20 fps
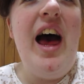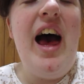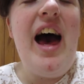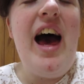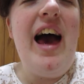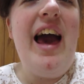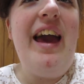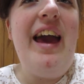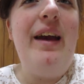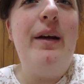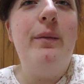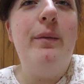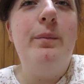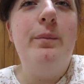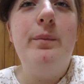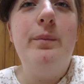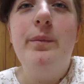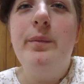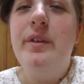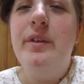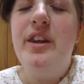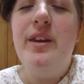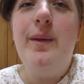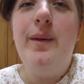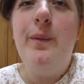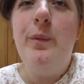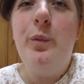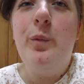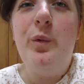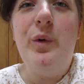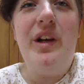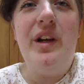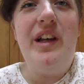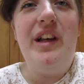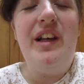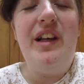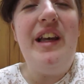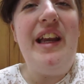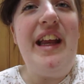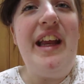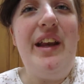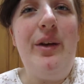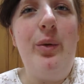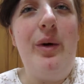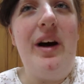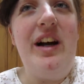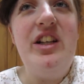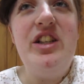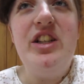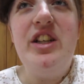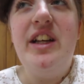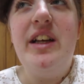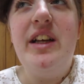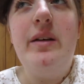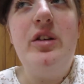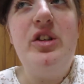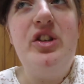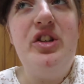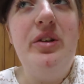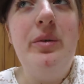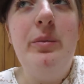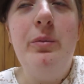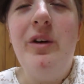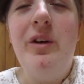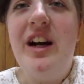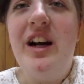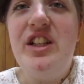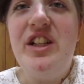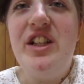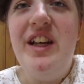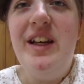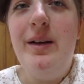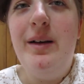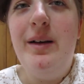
I you wouldn't need to watch it. You shouldn't watch it